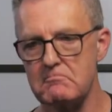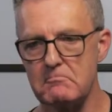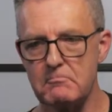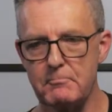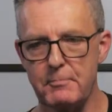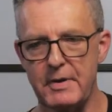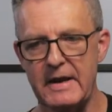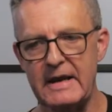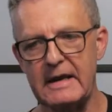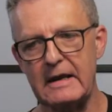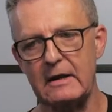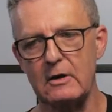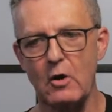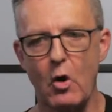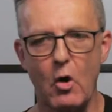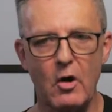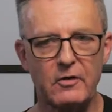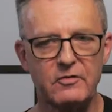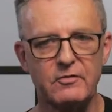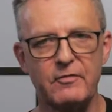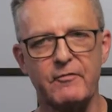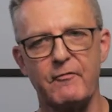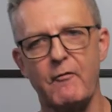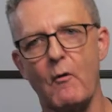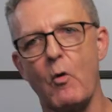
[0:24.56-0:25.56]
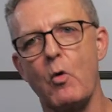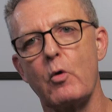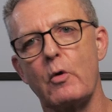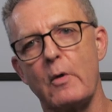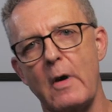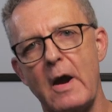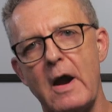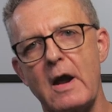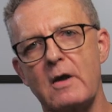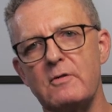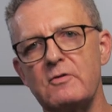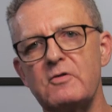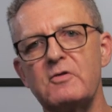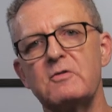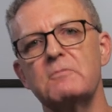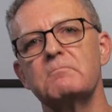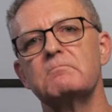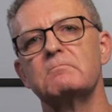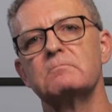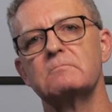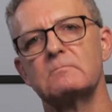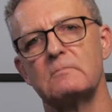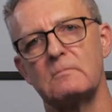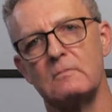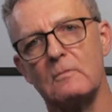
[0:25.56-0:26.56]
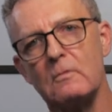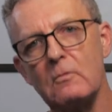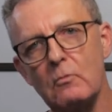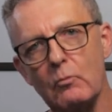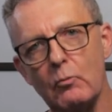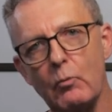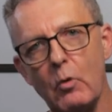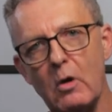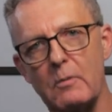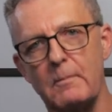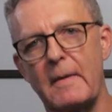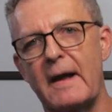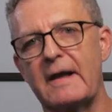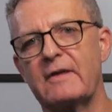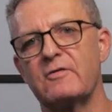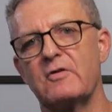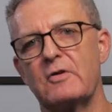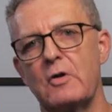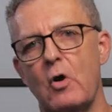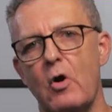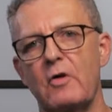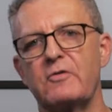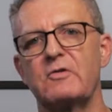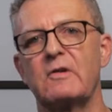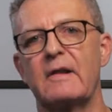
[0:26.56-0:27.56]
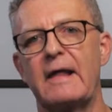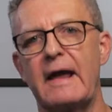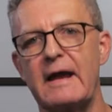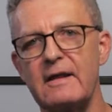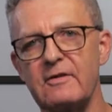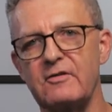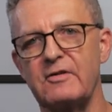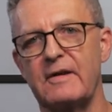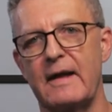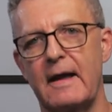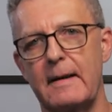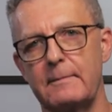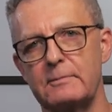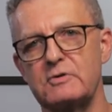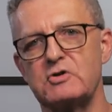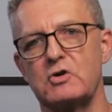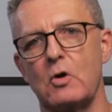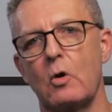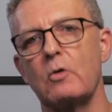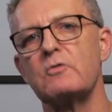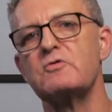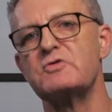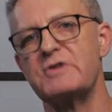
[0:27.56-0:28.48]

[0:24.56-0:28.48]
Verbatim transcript: Pick a nice foreground. What makes a nice landscape shot